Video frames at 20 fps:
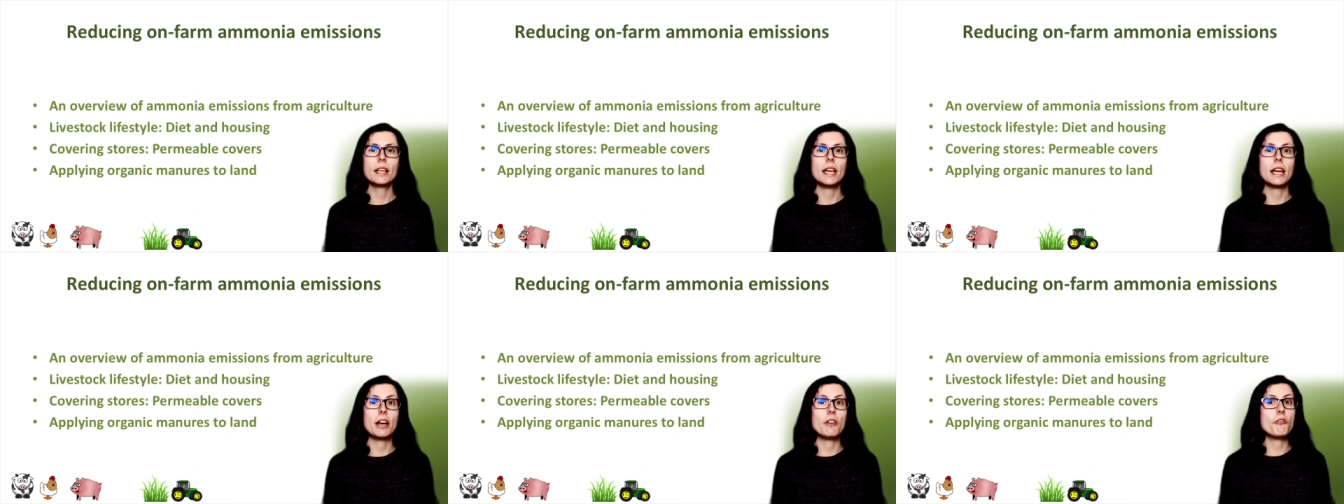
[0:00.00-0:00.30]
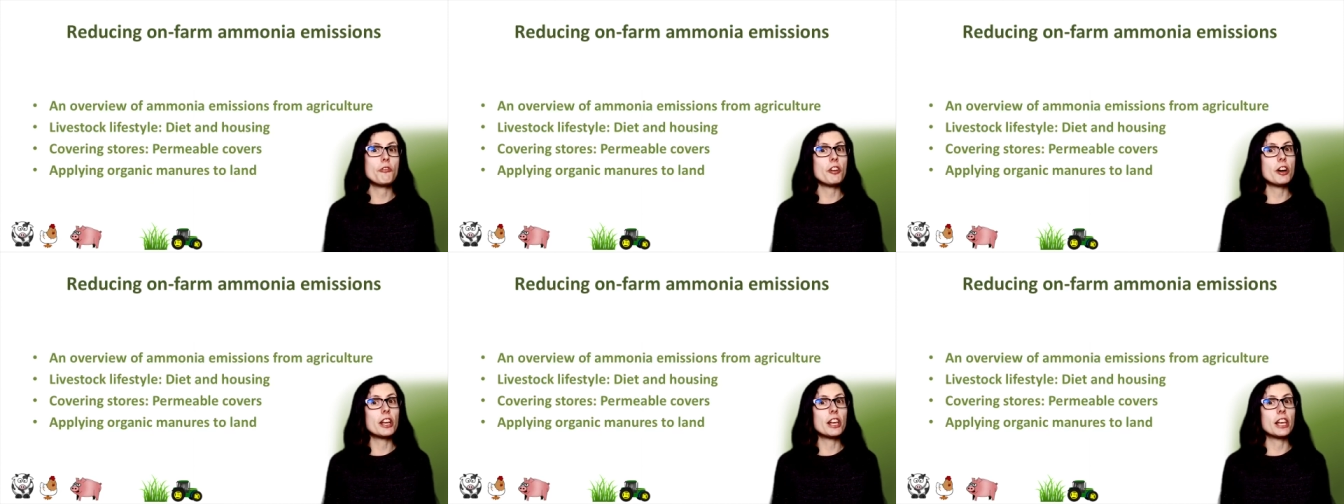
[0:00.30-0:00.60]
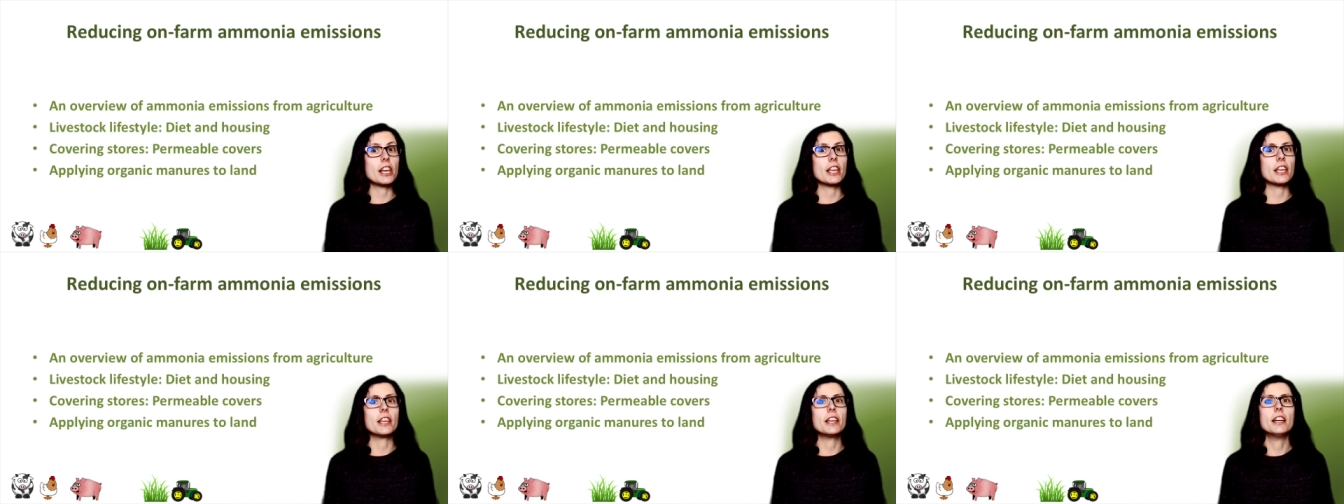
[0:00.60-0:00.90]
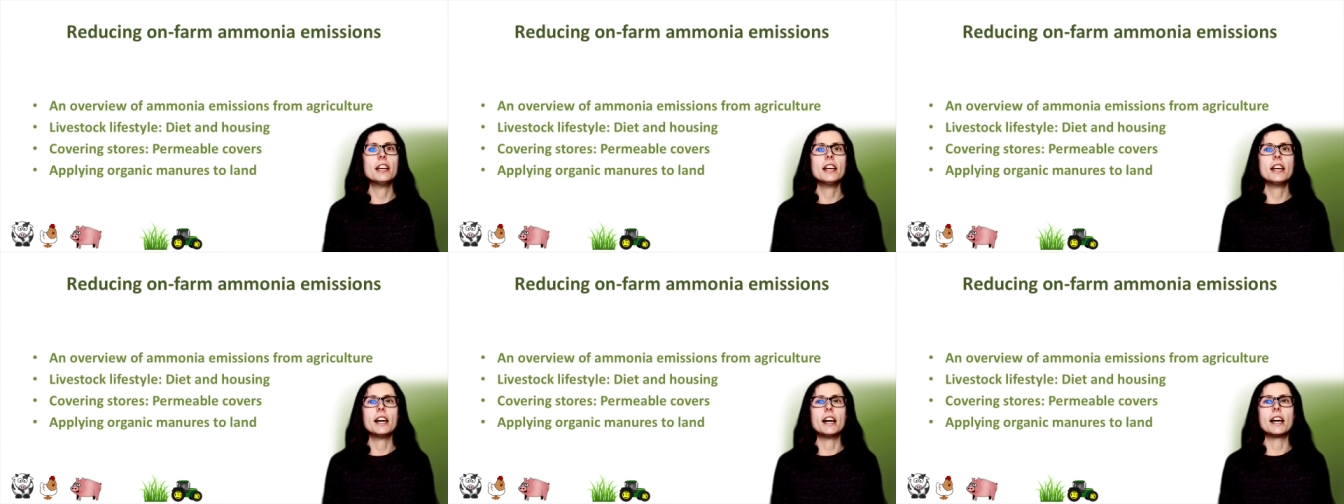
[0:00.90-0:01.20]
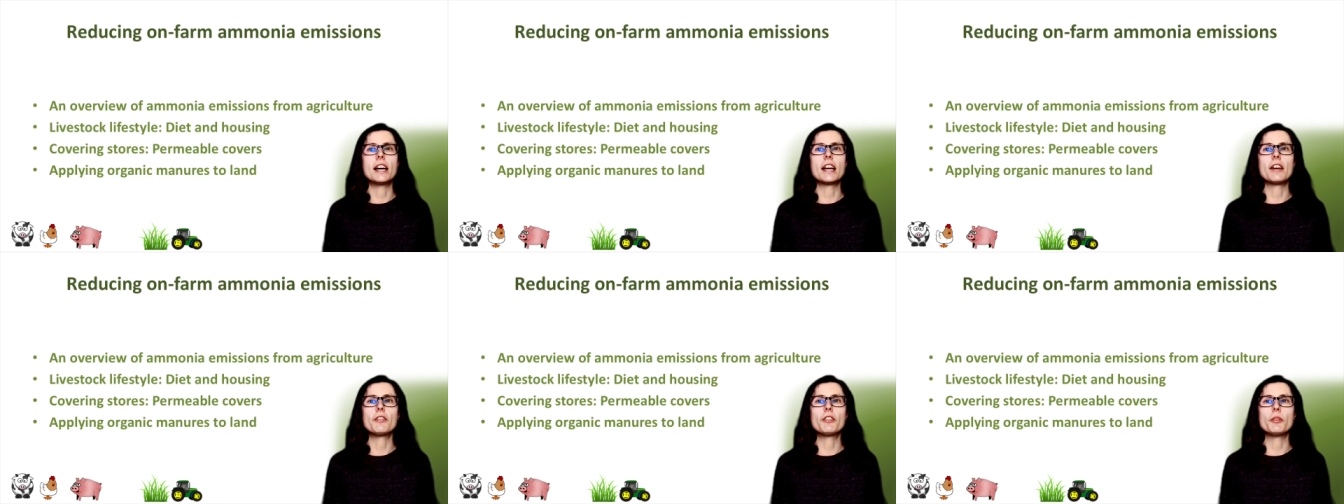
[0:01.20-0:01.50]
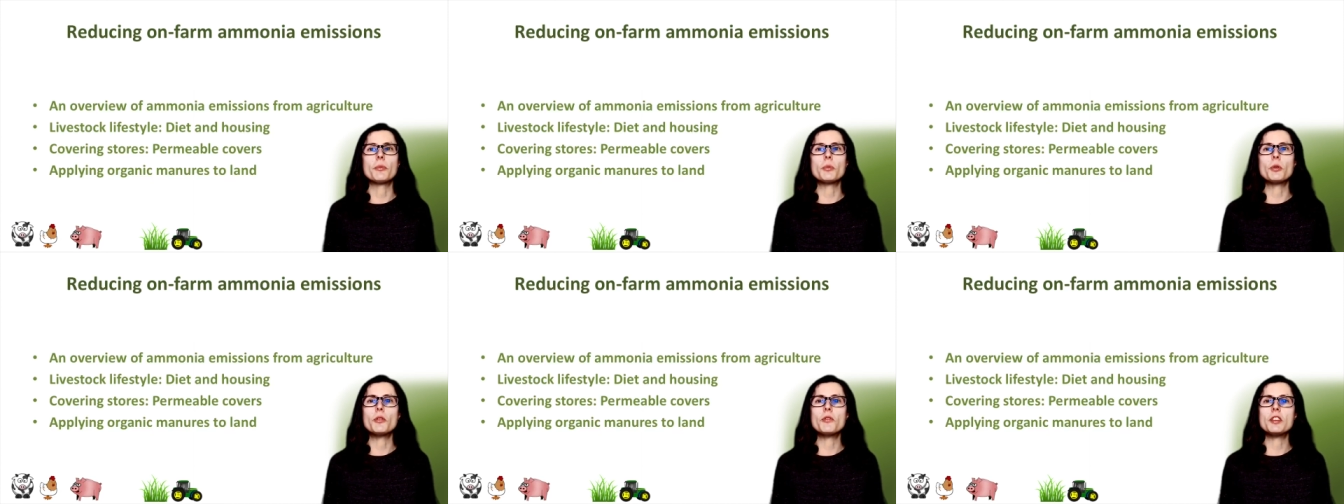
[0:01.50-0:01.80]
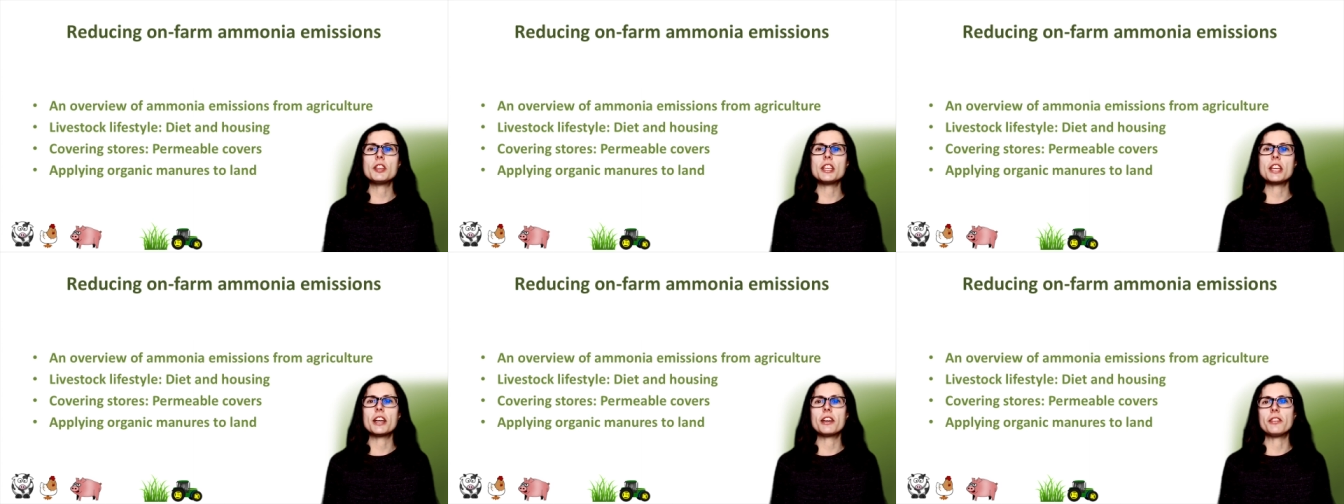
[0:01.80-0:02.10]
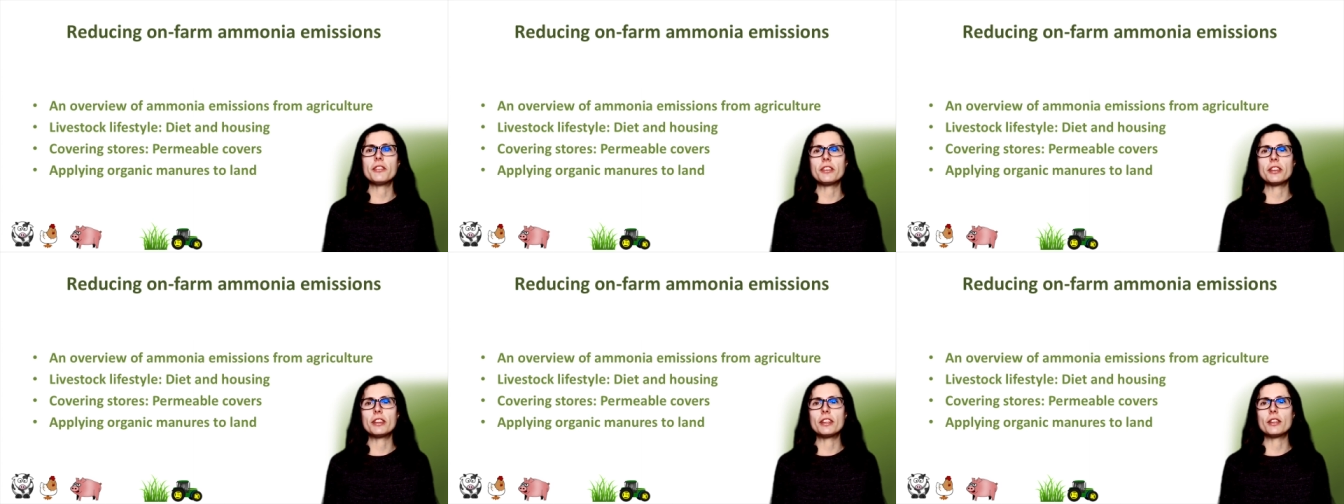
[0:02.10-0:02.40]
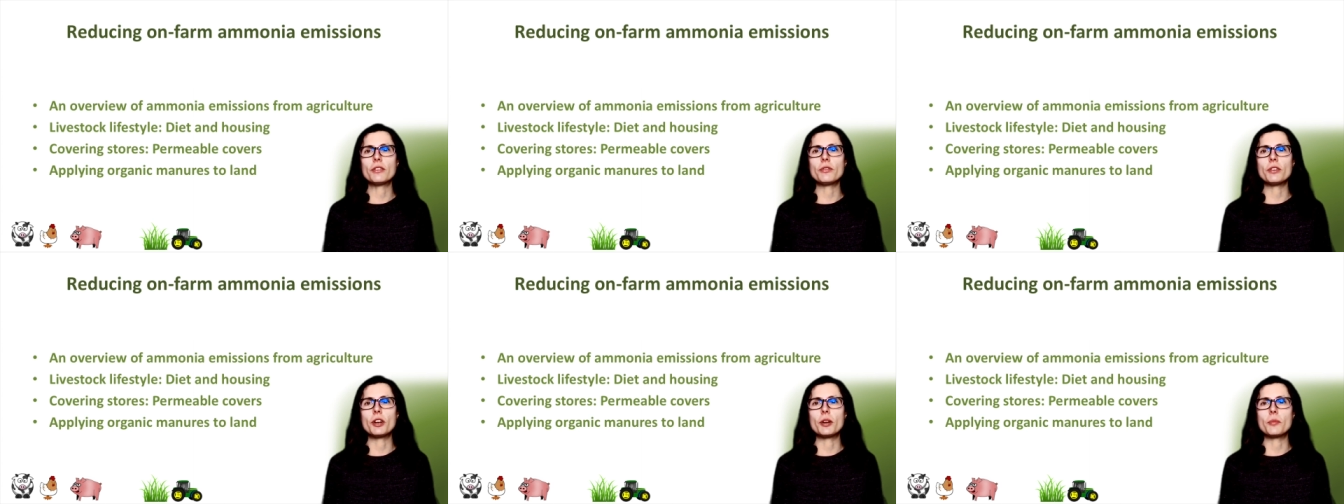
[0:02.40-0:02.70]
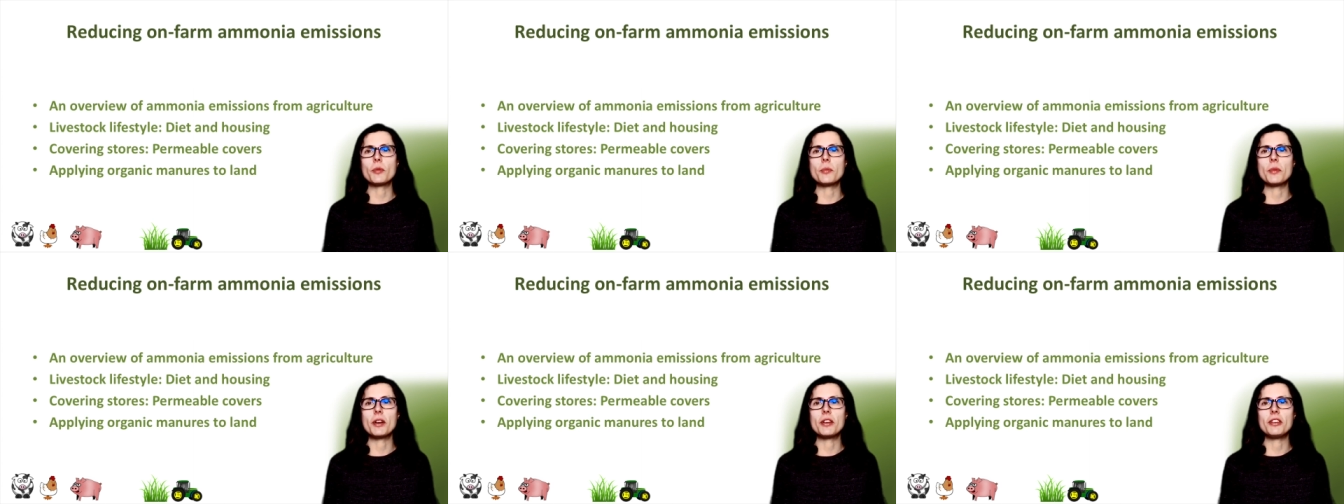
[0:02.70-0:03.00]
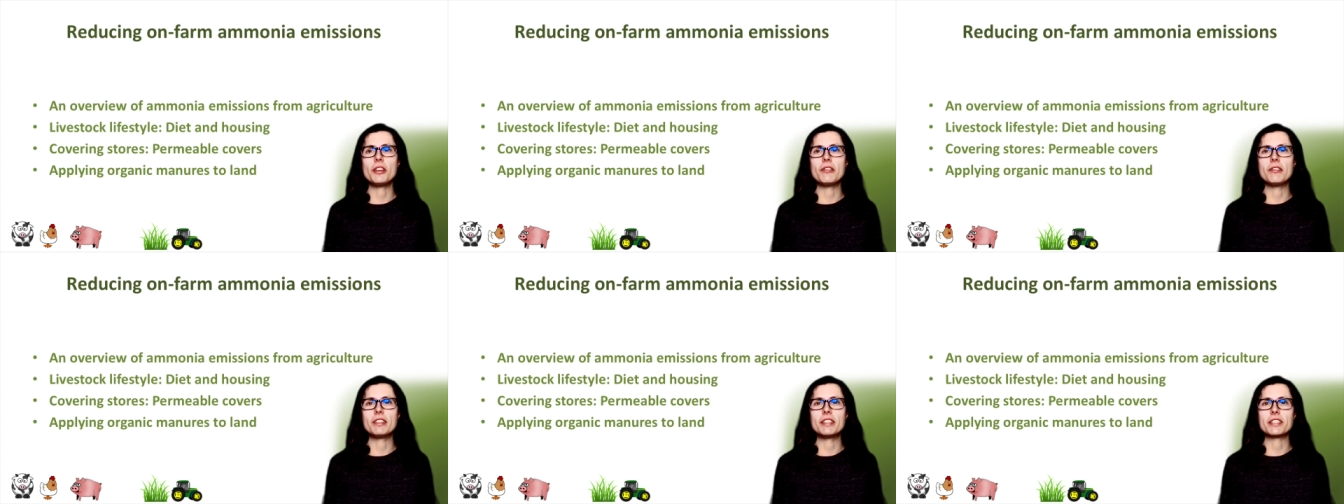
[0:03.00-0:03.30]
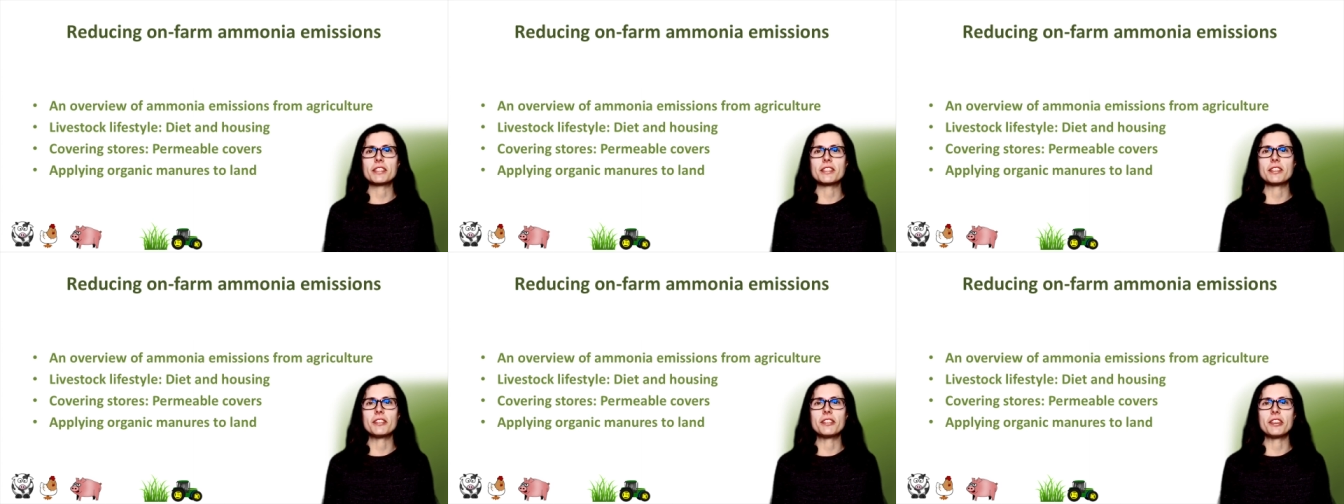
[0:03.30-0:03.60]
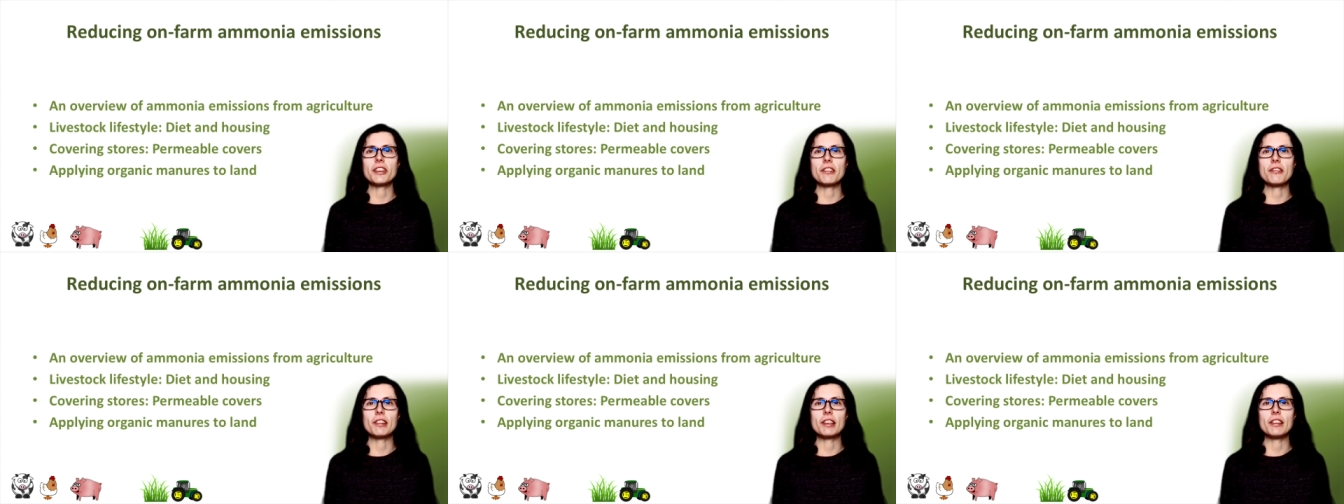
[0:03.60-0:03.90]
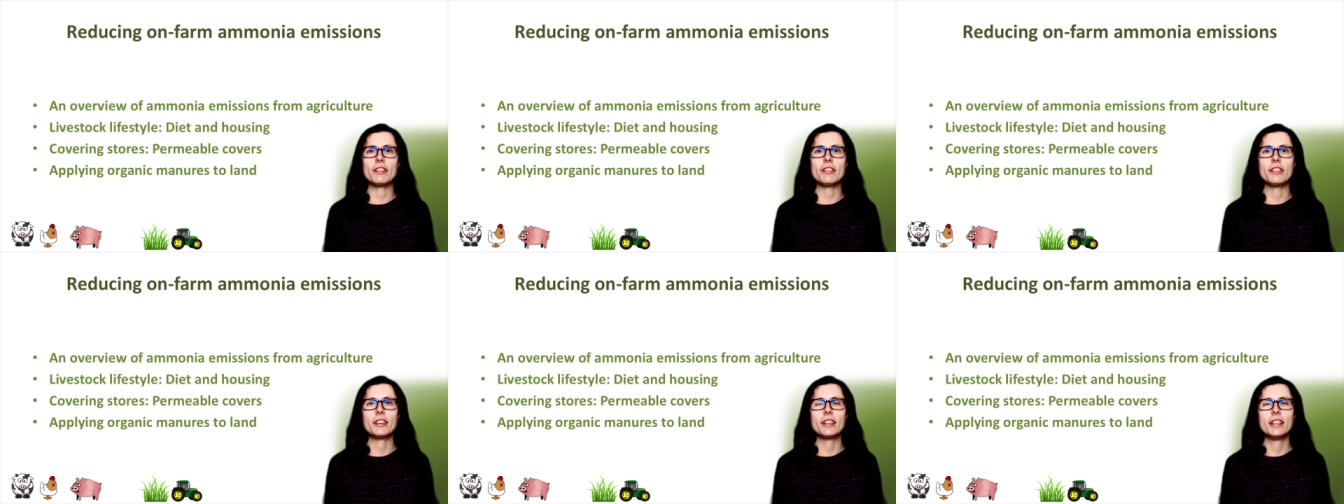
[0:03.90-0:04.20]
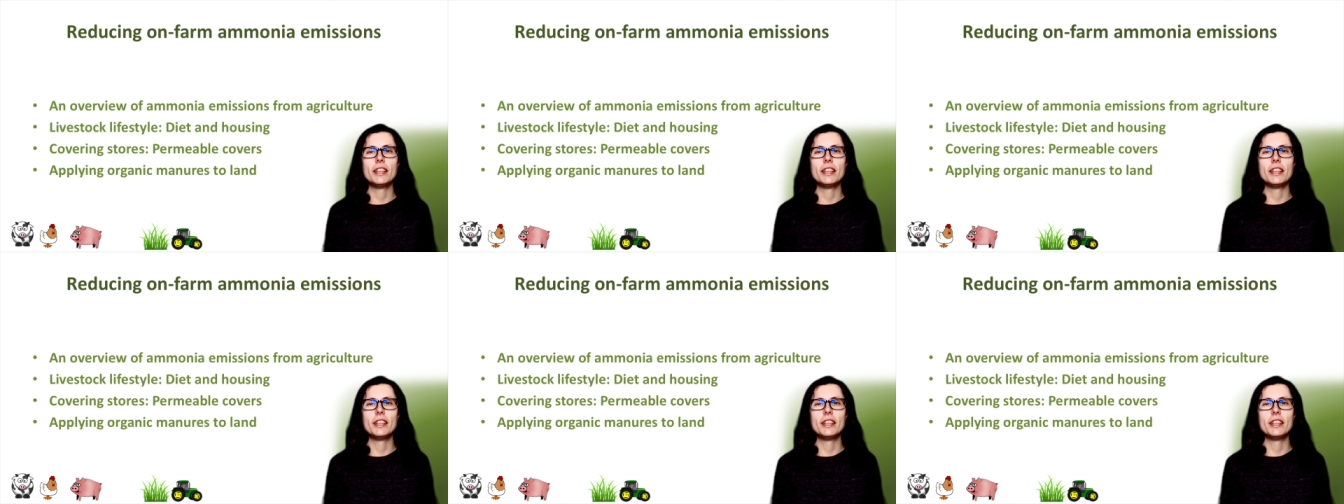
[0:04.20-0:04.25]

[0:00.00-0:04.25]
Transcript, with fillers: And finally, I have some more videos in this farm ammonia reduction series,